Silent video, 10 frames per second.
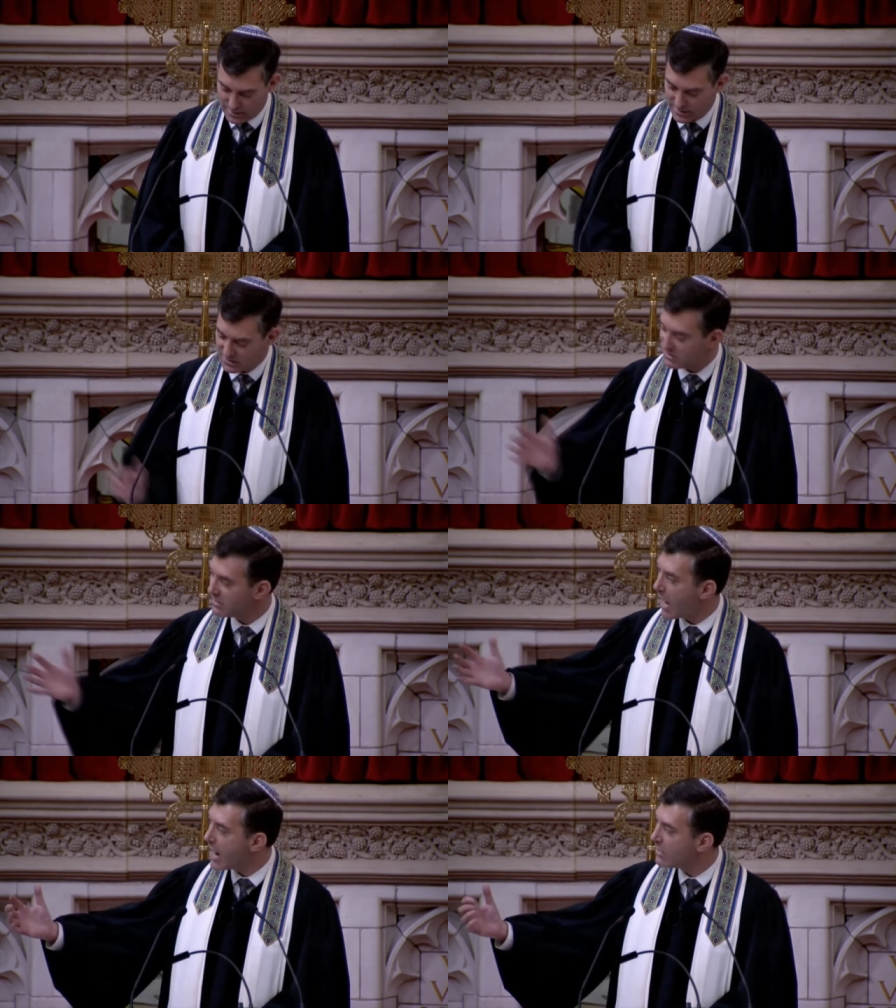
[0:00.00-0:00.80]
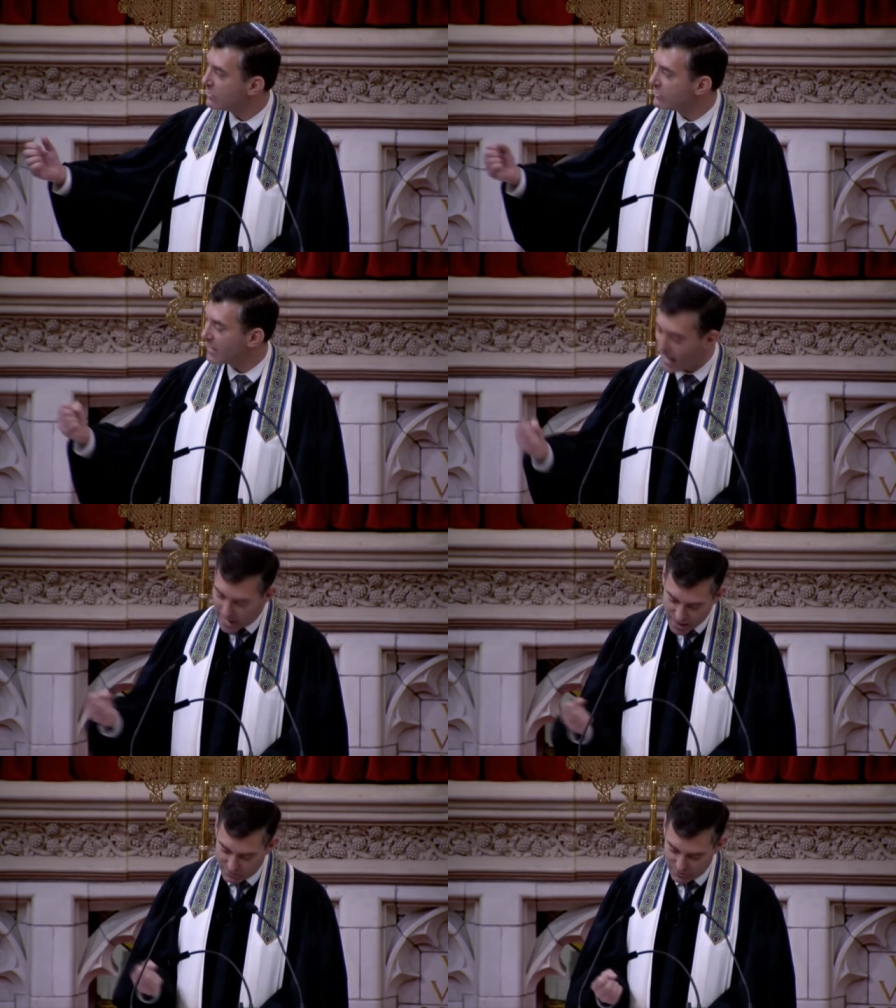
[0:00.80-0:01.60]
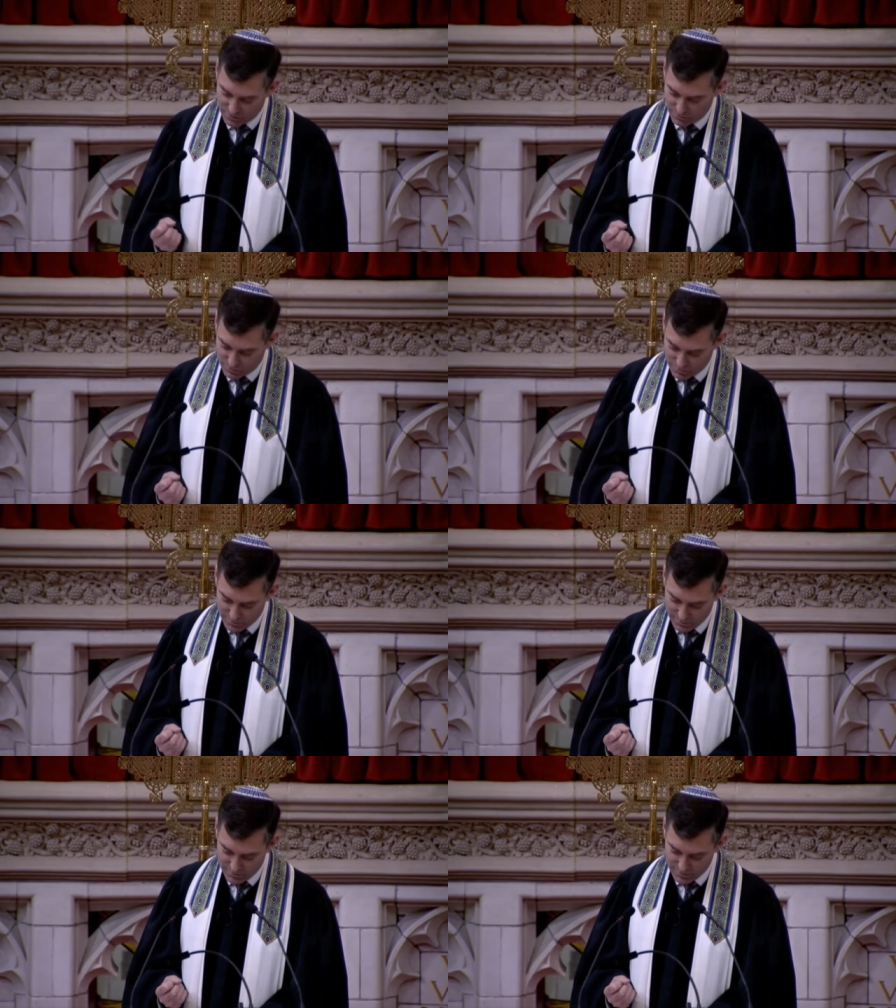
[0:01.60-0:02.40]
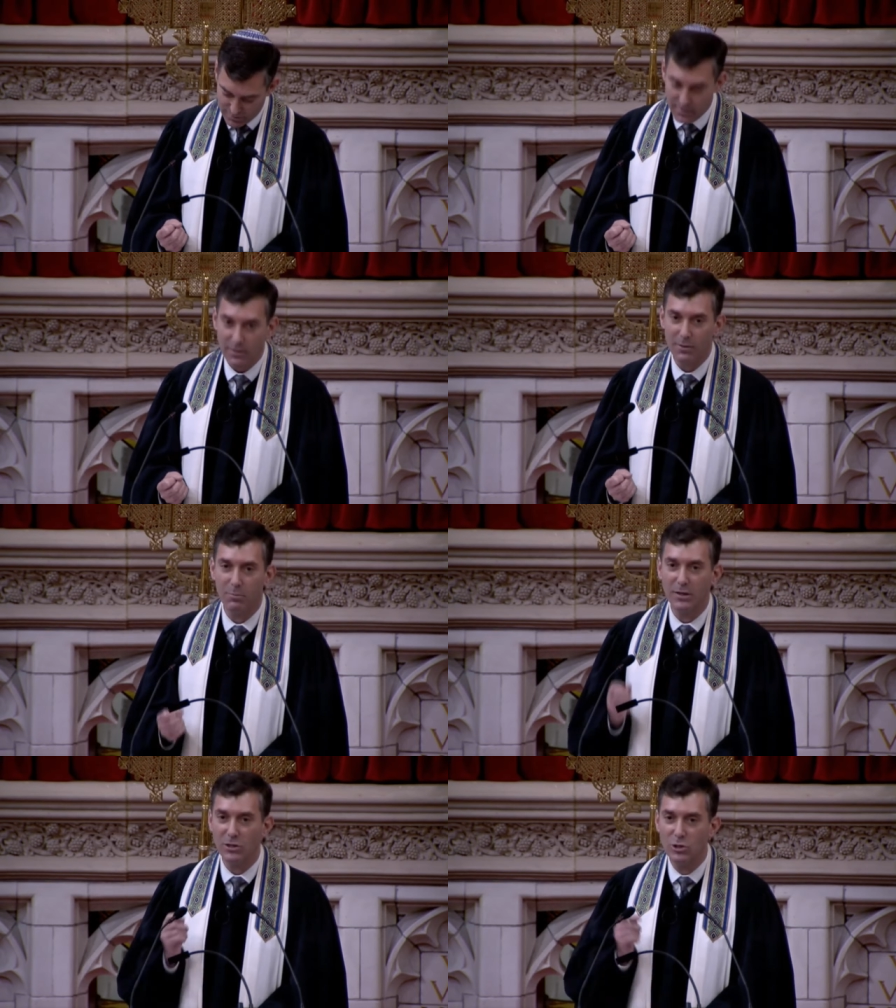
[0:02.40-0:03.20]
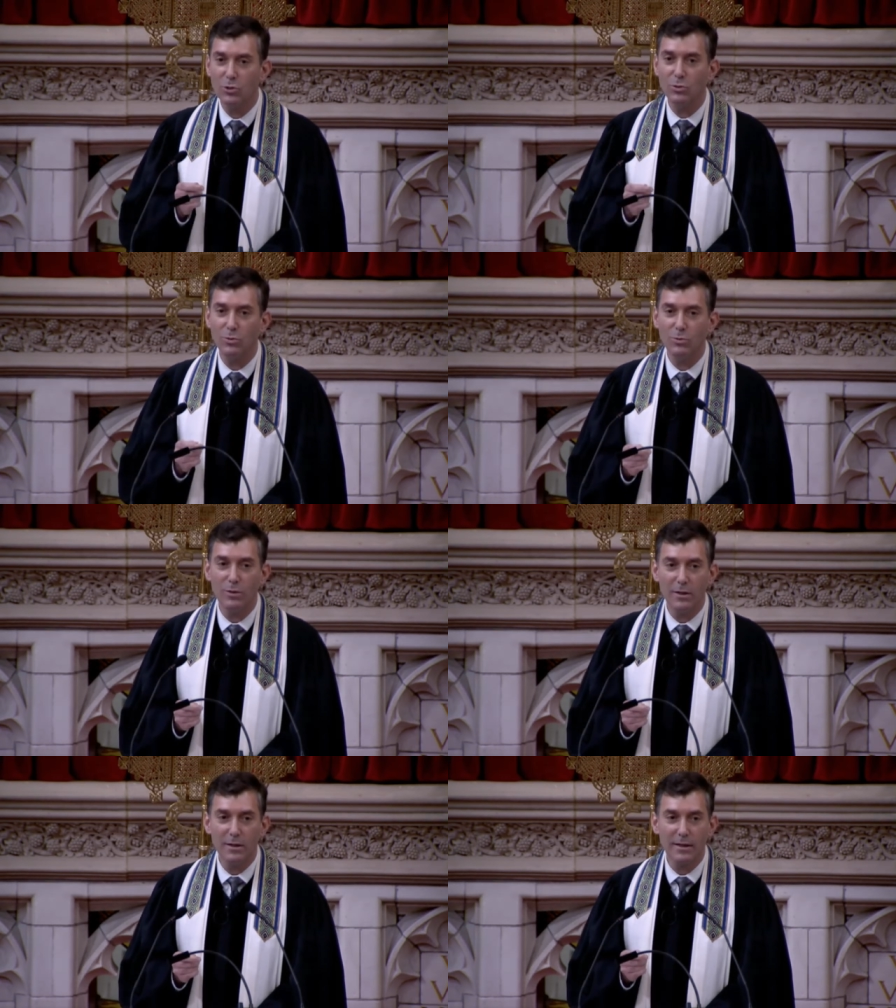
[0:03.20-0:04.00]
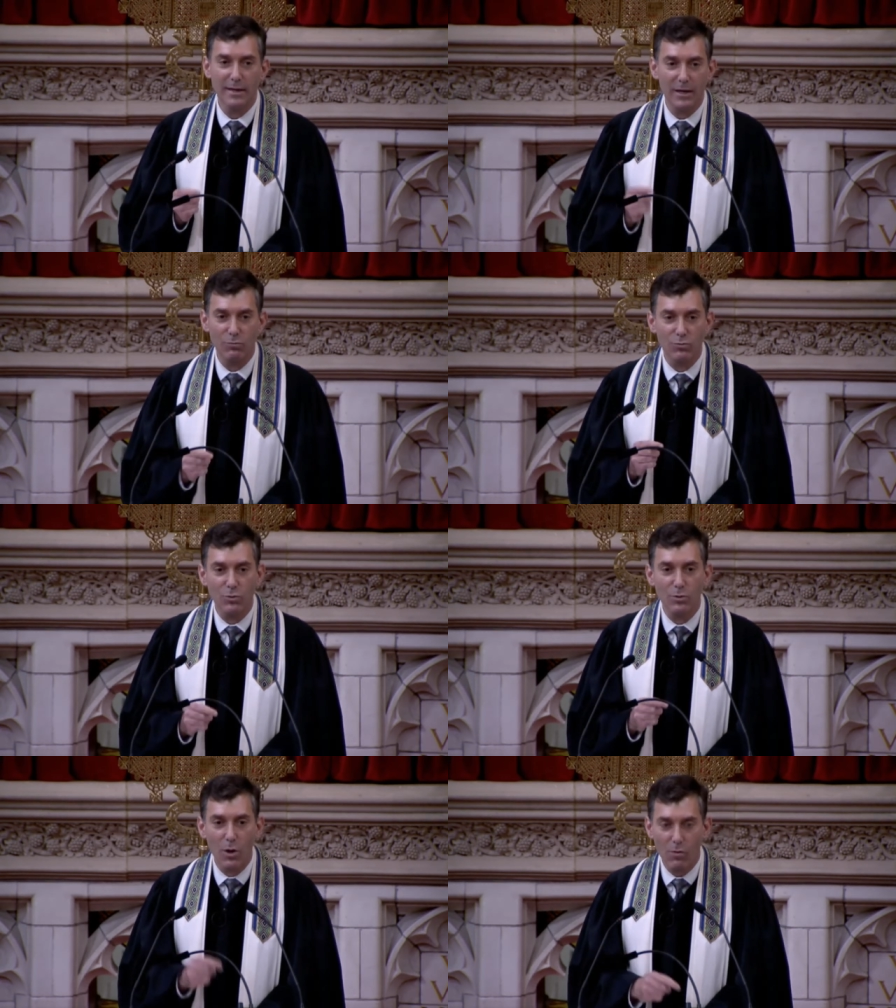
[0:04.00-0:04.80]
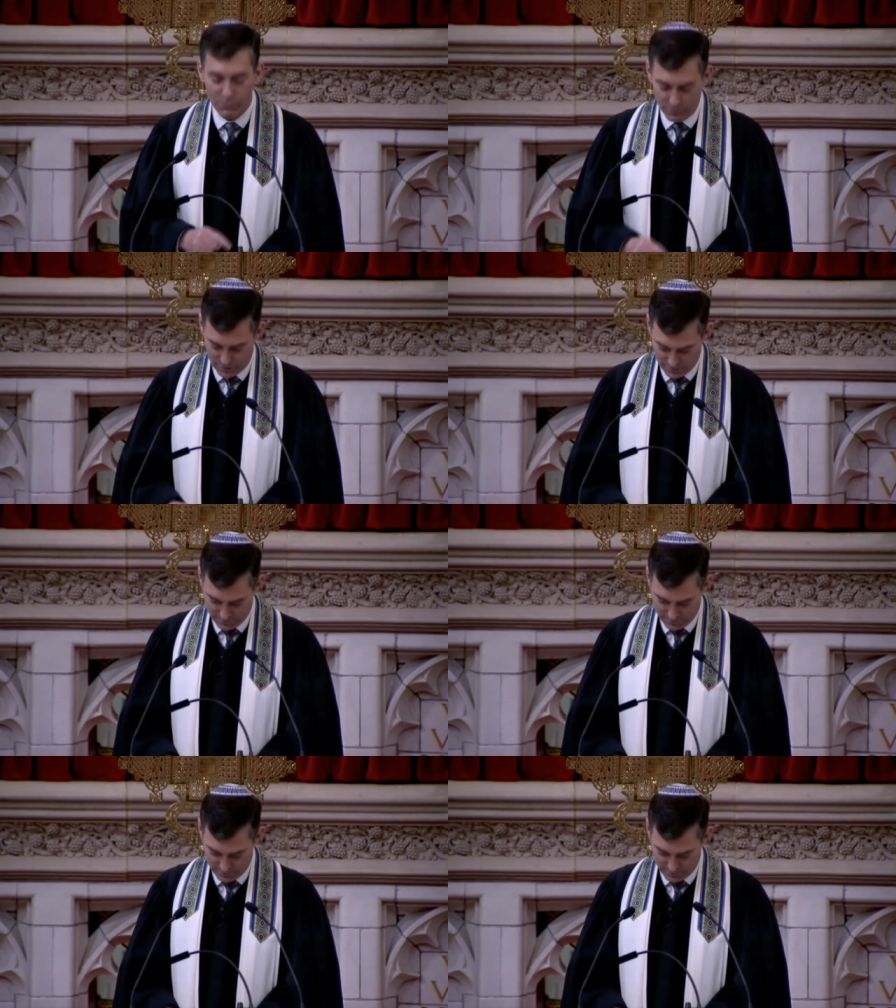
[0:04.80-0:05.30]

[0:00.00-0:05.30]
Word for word: It desires to have you, but you can rule over it.